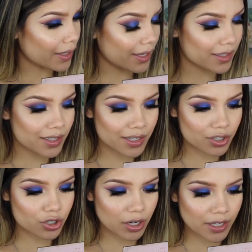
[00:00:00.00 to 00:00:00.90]
Like, it
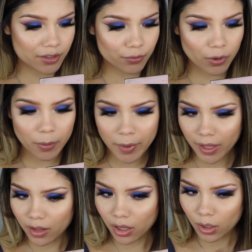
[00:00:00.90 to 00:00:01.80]
didn't transfer on
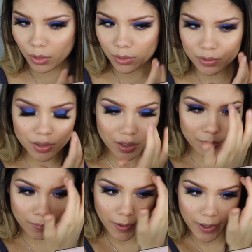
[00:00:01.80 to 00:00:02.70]
my clothes,
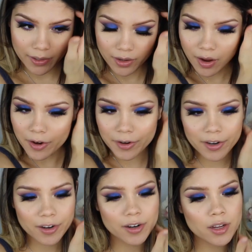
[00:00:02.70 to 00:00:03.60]
on my
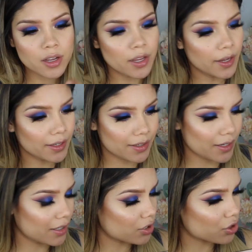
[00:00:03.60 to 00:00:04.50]
daughter. It
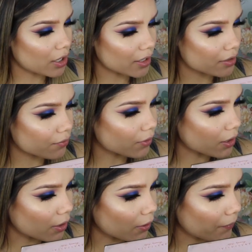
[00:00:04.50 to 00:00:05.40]
didn't
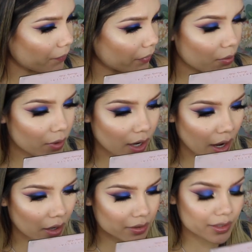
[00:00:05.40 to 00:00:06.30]
transfer
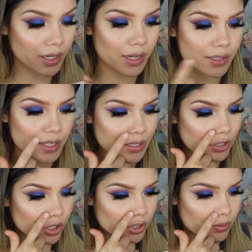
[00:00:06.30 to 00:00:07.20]
anywhere else. Like I
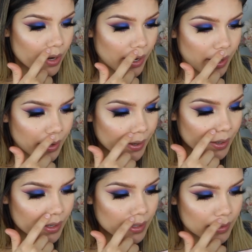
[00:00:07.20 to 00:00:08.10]
said, just right
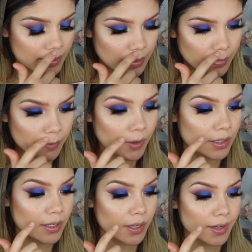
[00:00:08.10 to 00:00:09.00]
here. Some of
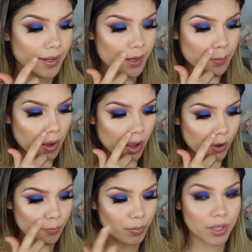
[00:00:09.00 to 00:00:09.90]
it did come
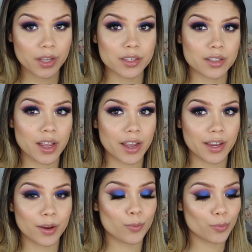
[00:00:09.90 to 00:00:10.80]
off because
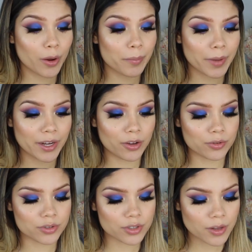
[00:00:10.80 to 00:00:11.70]
I rubbed my
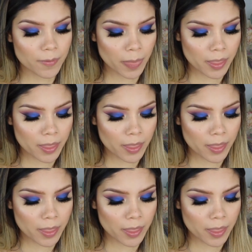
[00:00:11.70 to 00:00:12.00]
nose